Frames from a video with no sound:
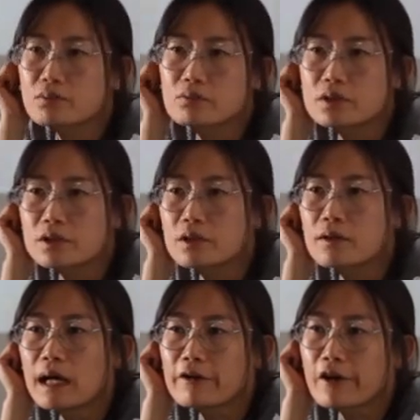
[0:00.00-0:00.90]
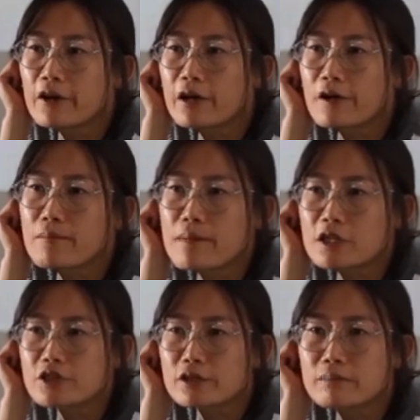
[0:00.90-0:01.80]
you know, how can I
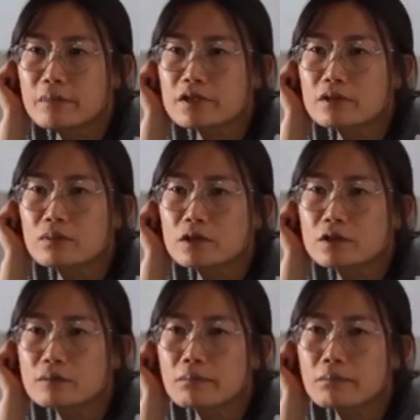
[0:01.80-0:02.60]
imagine a better world?